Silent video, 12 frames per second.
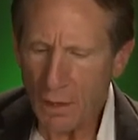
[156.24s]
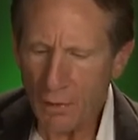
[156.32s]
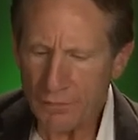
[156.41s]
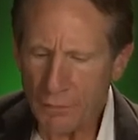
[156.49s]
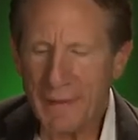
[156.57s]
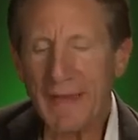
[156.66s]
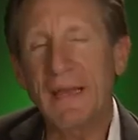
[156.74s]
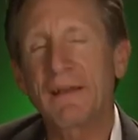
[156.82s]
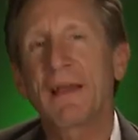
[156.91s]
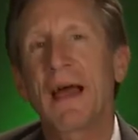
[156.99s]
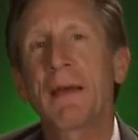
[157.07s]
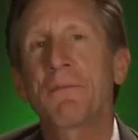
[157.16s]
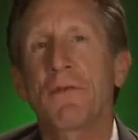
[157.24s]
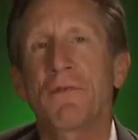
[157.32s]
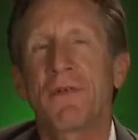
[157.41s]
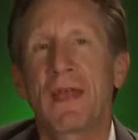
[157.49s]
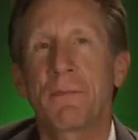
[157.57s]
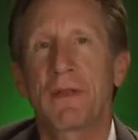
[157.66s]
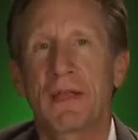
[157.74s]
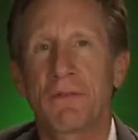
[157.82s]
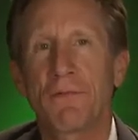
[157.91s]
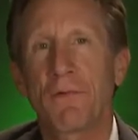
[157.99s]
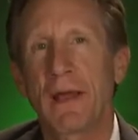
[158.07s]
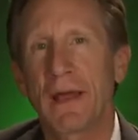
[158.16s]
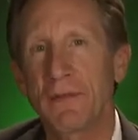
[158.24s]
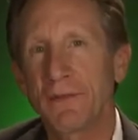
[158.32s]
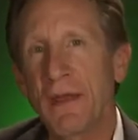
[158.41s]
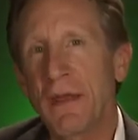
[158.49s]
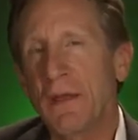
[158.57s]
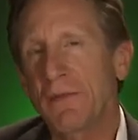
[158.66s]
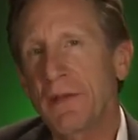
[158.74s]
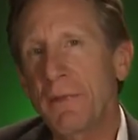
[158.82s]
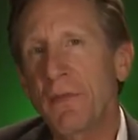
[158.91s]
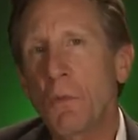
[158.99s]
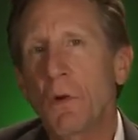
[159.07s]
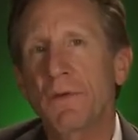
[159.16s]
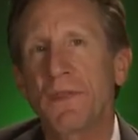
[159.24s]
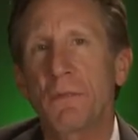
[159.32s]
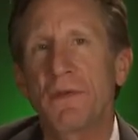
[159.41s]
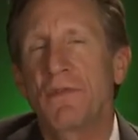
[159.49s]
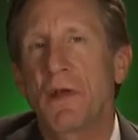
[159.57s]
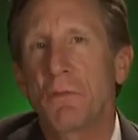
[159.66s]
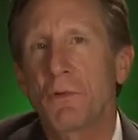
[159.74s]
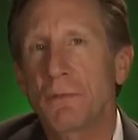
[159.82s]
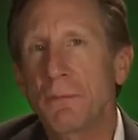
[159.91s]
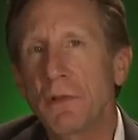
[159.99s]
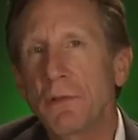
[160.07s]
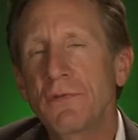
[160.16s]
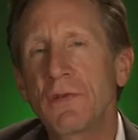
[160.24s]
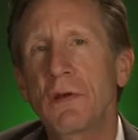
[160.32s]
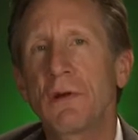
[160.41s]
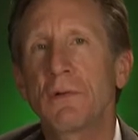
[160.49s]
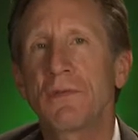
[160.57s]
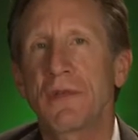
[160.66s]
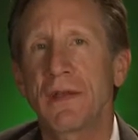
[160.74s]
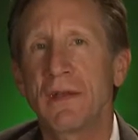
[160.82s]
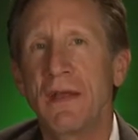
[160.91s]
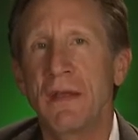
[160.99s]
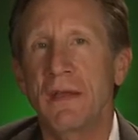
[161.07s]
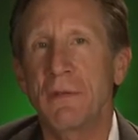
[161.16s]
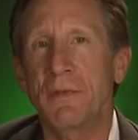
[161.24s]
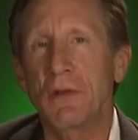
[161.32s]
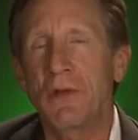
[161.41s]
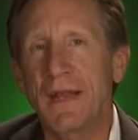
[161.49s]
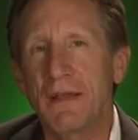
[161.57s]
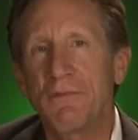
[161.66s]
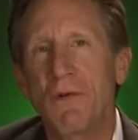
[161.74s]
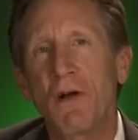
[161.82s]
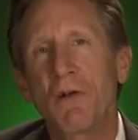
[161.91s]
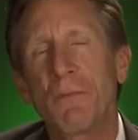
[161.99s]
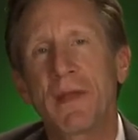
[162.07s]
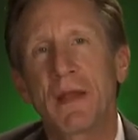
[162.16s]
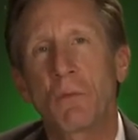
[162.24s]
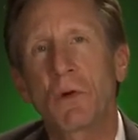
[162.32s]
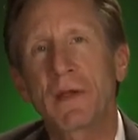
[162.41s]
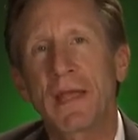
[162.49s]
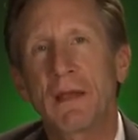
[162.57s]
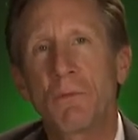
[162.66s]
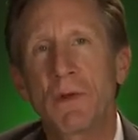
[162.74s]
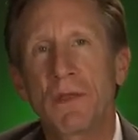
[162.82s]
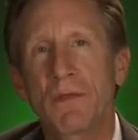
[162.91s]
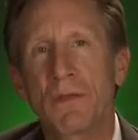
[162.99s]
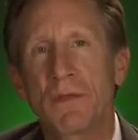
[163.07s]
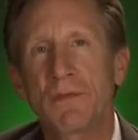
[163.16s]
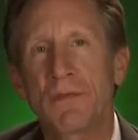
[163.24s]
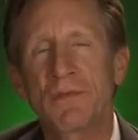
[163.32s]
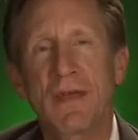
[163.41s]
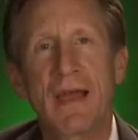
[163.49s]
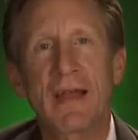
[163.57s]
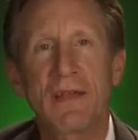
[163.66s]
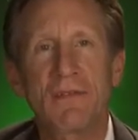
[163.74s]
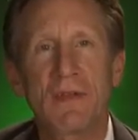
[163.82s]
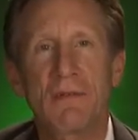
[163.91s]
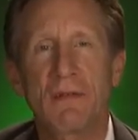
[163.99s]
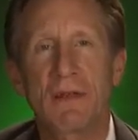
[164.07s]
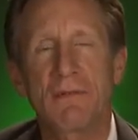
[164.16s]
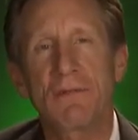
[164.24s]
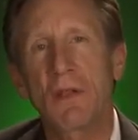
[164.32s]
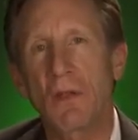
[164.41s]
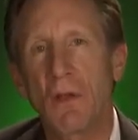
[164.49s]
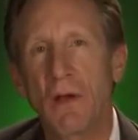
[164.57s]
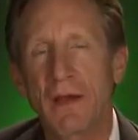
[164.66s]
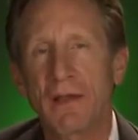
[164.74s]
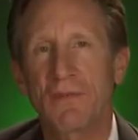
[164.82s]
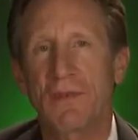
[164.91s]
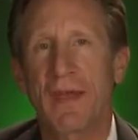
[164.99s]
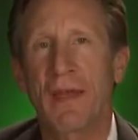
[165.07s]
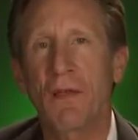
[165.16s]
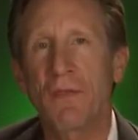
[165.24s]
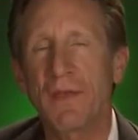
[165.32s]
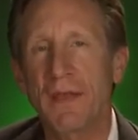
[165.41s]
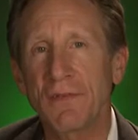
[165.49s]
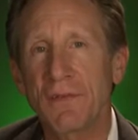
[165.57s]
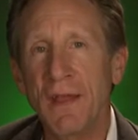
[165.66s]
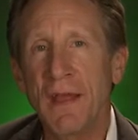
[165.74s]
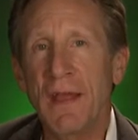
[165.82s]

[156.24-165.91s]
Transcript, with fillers: Also making time for family and friends. Some of the work that we've done with Blue Zones and community involvement and working with uh, societies that have lived the longest, the healthiest,